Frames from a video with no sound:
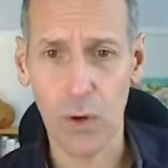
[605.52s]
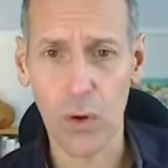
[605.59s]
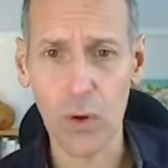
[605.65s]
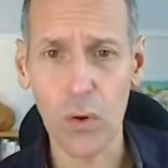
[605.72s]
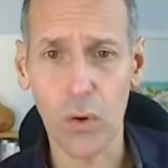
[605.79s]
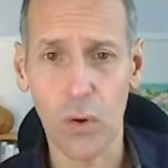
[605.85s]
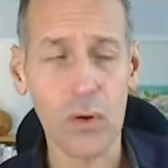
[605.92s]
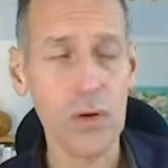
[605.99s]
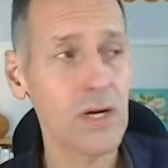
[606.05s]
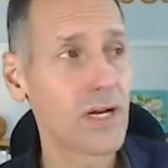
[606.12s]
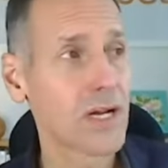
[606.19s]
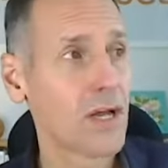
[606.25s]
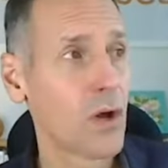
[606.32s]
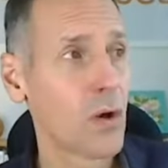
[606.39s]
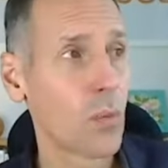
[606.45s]
Or
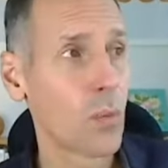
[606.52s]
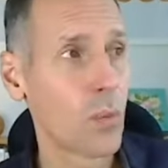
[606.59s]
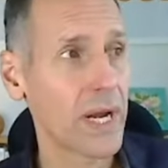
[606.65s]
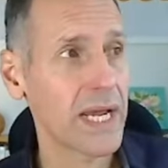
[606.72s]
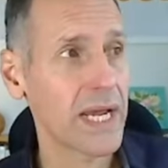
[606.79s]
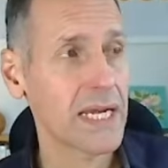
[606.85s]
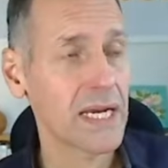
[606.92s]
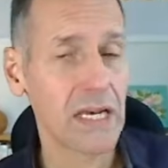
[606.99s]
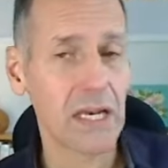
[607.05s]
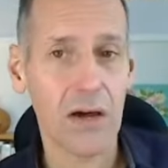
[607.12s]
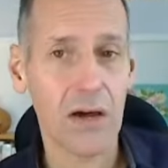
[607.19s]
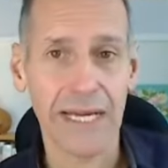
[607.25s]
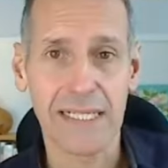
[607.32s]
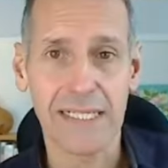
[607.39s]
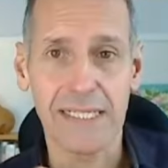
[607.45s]
we
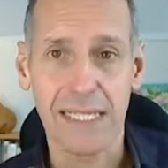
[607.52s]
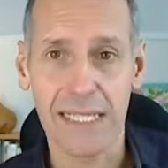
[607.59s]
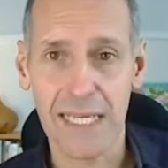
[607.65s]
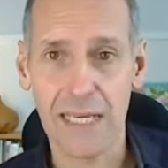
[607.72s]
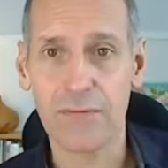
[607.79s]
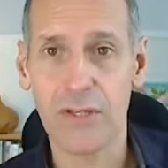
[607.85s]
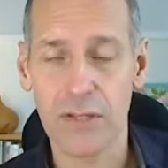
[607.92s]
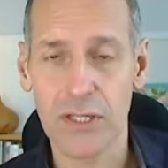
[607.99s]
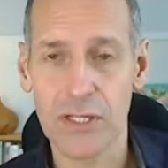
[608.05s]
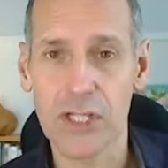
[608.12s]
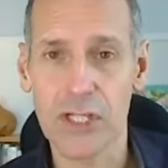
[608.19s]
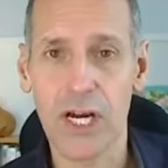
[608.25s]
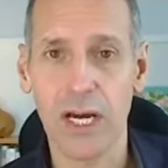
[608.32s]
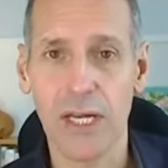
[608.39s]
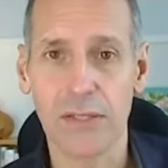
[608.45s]
like to give you the
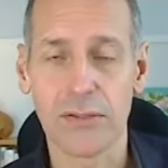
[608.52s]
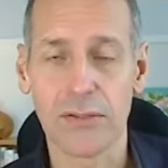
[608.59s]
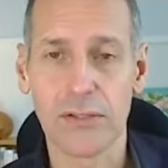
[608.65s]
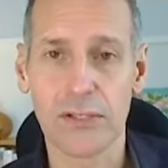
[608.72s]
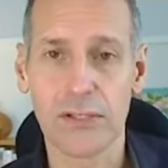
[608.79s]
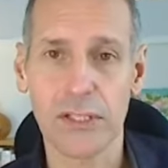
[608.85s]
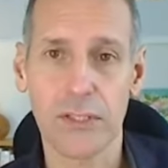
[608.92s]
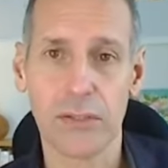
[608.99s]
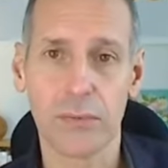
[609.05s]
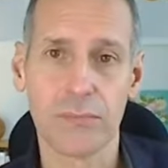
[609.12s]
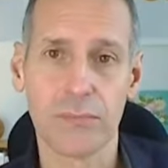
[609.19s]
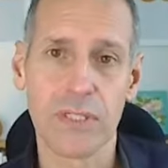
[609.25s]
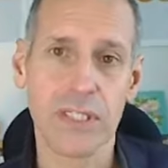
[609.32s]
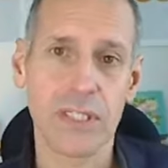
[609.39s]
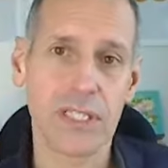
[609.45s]
chance to
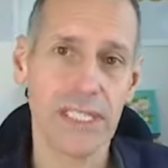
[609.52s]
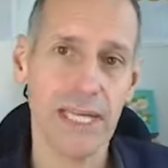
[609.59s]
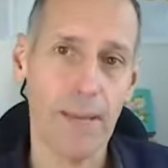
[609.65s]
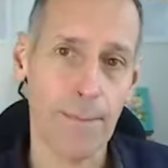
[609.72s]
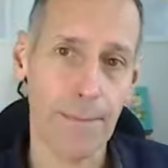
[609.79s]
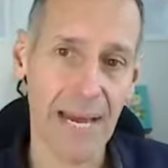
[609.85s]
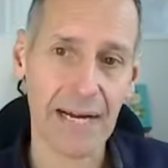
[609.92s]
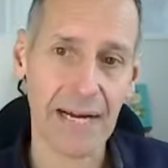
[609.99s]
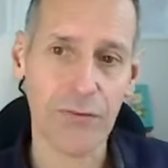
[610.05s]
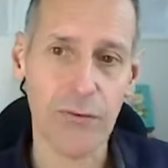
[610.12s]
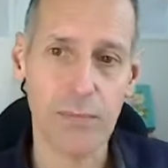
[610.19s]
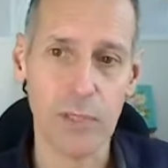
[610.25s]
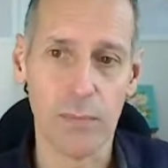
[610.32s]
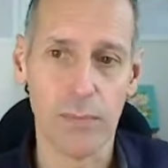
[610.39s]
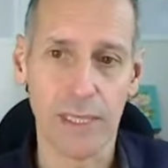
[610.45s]
step back
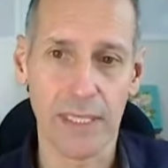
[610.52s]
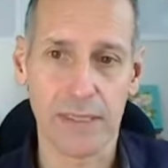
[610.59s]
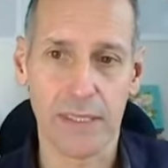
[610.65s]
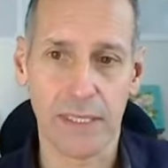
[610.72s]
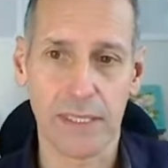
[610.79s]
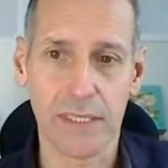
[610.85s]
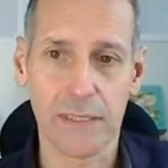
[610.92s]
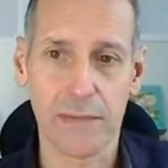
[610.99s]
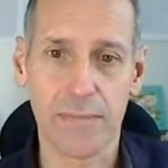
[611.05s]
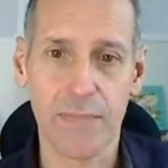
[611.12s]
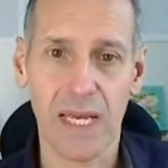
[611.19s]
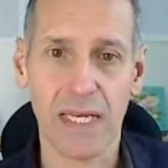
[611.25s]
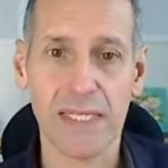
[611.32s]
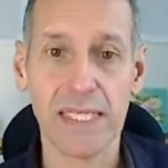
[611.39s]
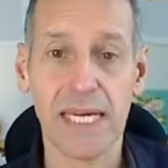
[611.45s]
from your business
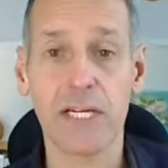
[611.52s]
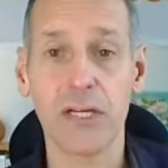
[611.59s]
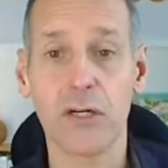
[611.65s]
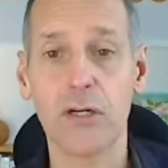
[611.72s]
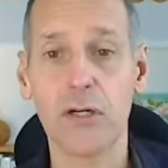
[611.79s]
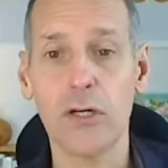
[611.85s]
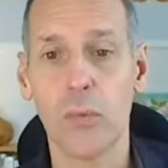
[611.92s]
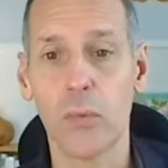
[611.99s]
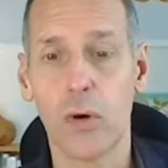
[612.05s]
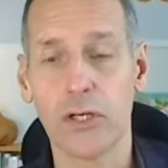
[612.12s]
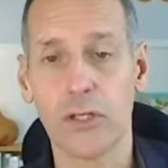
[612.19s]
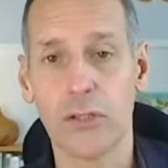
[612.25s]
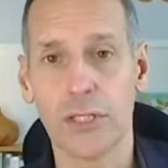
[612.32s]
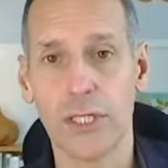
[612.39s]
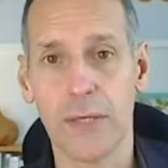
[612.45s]
and take a look at what
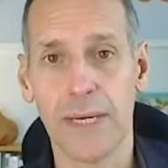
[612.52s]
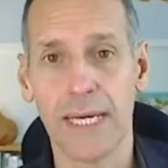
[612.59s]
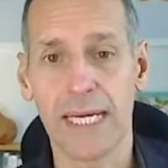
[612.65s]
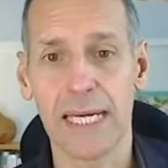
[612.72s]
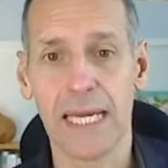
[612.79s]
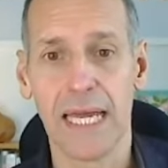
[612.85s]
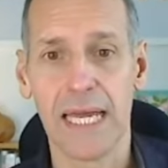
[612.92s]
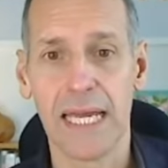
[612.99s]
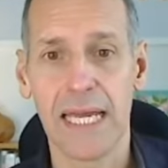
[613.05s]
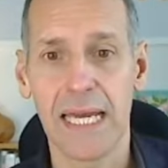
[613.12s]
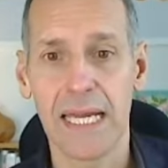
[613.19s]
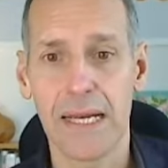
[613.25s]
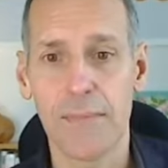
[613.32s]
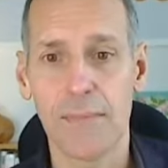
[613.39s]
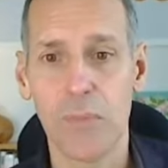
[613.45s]
you're doing
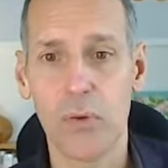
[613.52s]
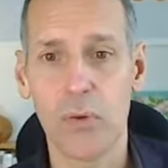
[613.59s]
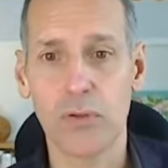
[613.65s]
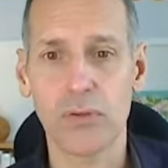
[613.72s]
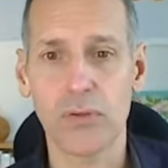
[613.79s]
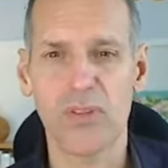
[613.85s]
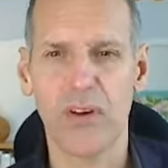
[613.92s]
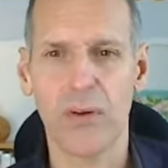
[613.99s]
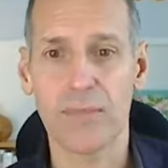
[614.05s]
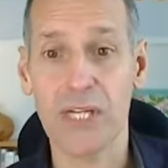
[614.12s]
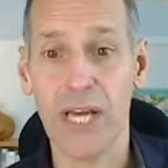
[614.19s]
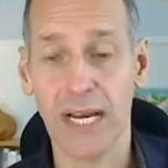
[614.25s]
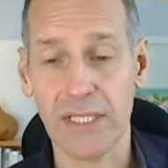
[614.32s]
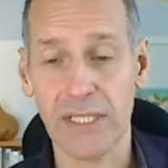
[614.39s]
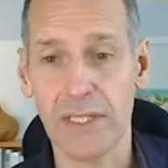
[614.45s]
in a more sort of
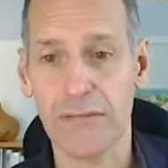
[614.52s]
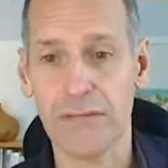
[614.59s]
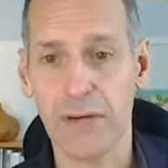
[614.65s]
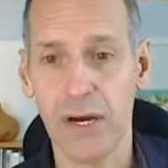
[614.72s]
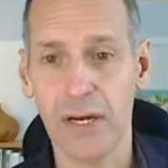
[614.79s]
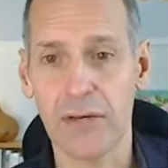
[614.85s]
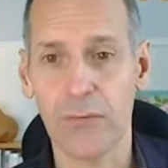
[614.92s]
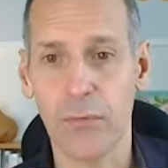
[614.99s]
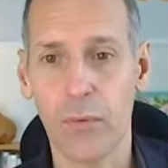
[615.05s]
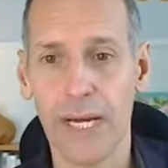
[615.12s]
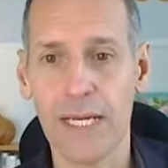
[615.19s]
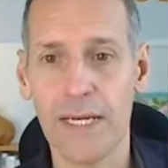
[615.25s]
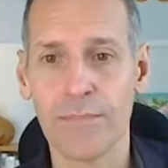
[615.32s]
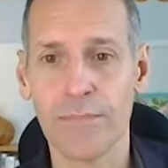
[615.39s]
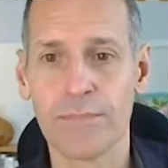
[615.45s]
objective kind of
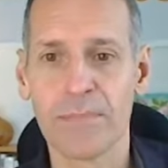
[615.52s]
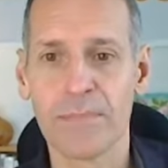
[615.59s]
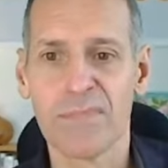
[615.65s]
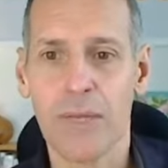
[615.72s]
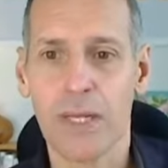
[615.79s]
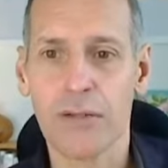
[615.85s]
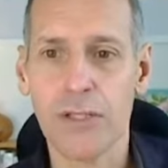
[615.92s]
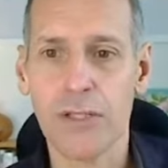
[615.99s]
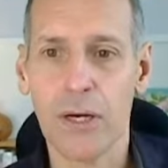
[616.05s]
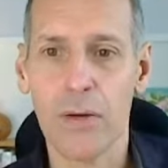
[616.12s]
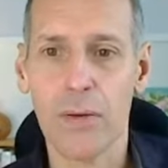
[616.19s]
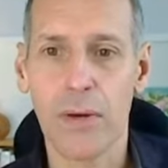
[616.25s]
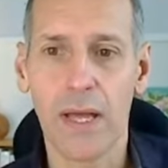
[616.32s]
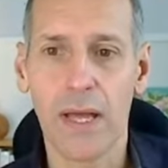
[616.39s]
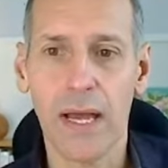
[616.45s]
way.
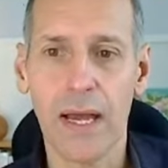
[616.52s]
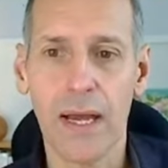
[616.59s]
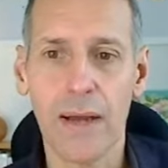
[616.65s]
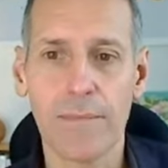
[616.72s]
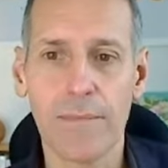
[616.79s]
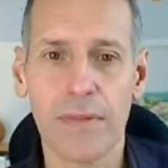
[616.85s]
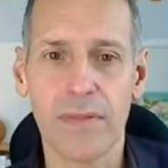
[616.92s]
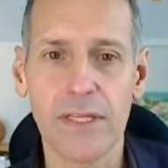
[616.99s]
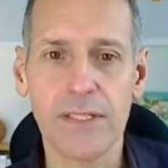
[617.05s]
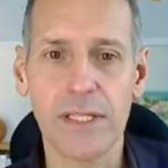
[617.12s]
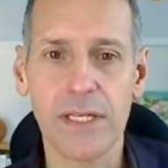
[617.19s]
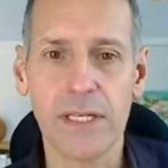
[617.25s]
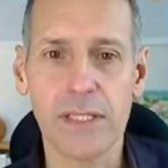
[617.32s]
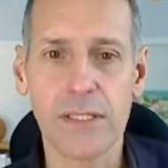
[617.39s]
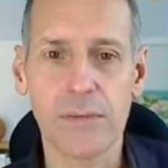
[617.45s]
So this
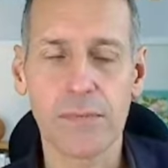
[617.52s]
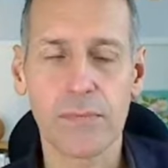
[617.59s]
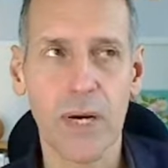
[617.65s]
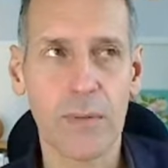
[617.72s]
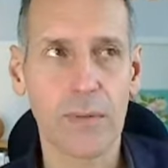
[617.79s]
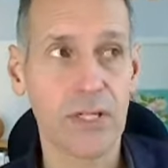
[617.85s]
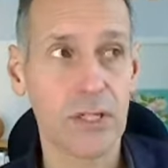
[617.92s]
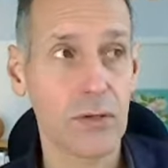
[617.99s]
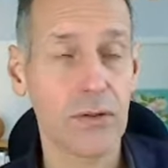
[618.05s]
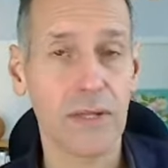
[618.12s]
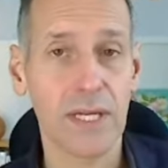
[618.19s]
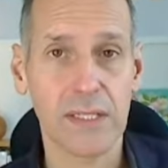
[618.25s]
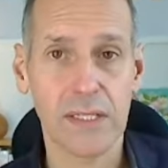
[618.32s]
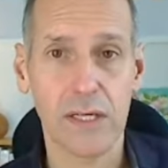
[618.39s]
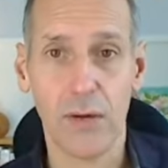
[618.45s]
is where we do
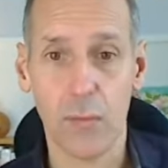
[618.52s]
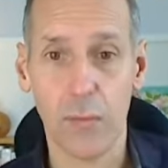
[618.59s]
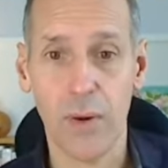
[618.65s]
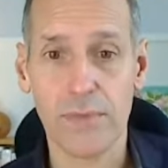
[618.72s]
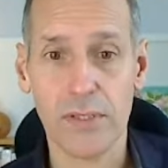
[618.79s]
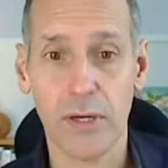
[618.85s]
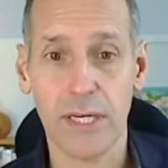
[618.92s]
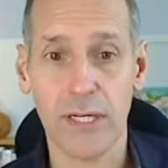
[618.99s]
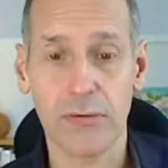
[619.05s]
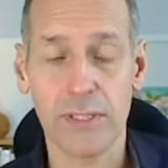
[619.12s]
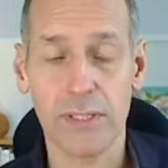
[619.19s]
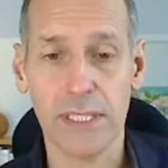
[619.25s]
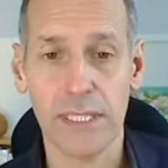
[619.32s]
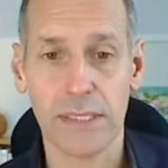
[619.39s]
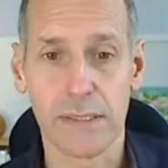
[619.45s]
things like website
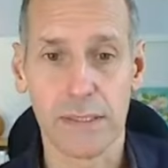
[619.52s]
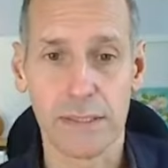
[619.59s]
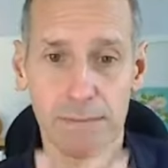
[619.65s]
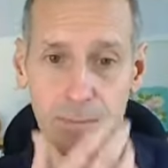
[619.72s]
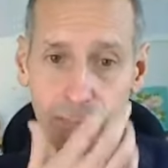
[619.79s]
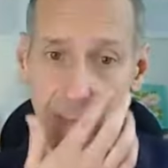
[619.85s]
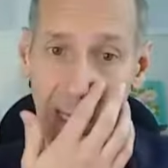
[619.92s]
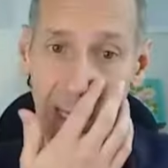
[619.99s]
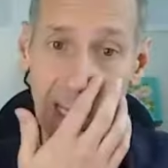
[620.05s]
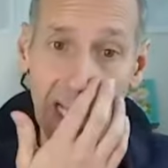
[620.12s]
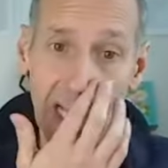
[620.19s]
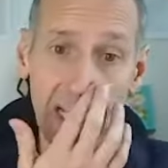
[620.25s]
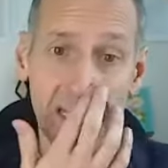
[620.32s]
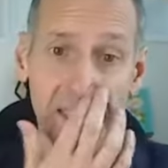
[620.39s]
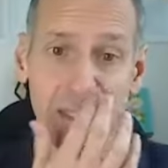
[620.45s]
critiques.
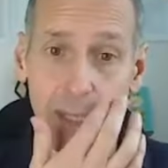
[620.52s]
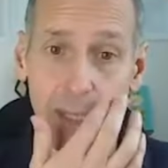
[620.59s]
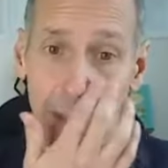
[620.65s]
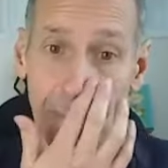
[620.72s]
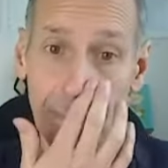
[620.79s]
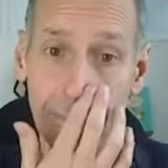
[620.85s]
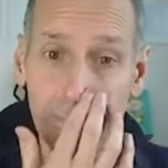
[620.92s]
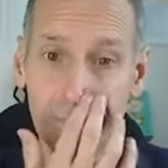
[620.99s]
So